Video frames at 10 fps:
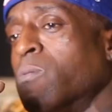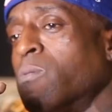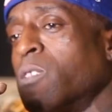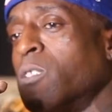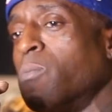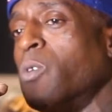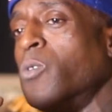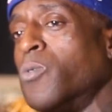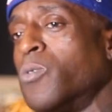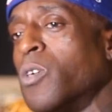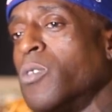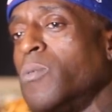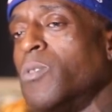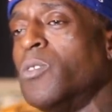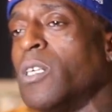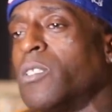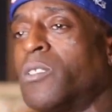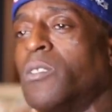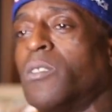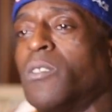don't move, don't even move. I just
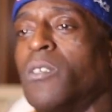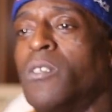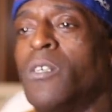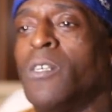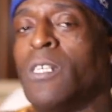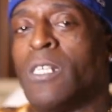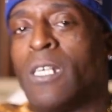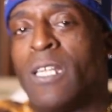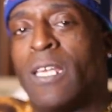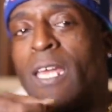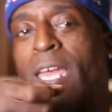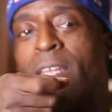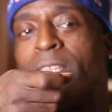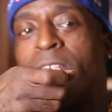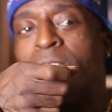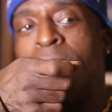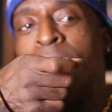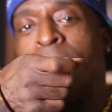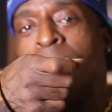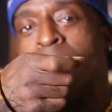stood there. And that nigga had that
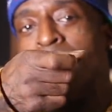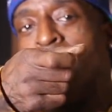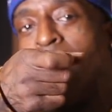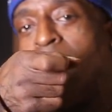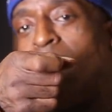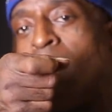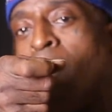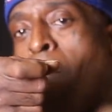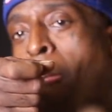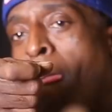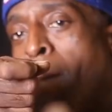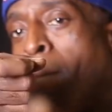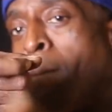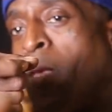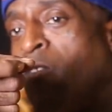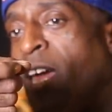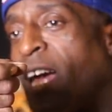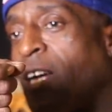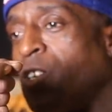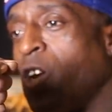gun. He, he was like,
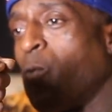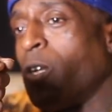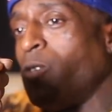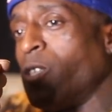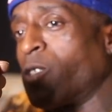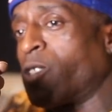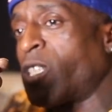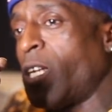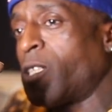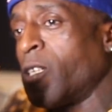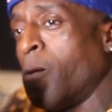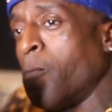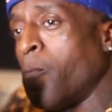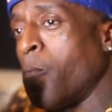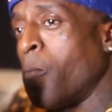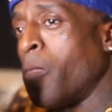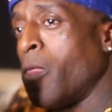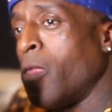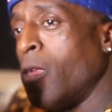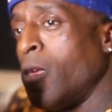I dare one of you niggas to say something.
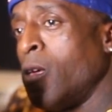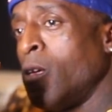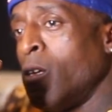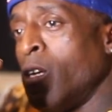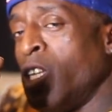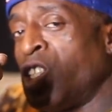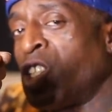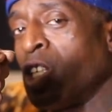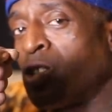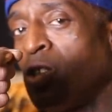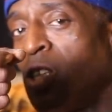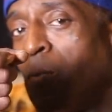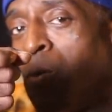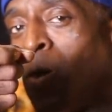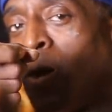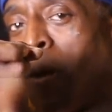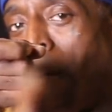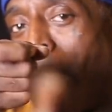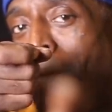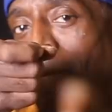And he sit there and he pointed.
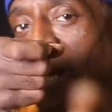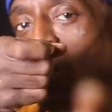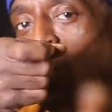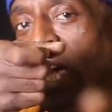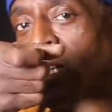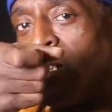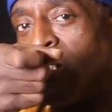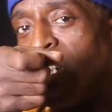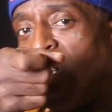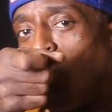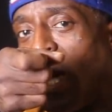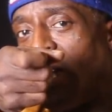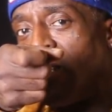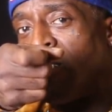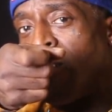And he waited. And he waited.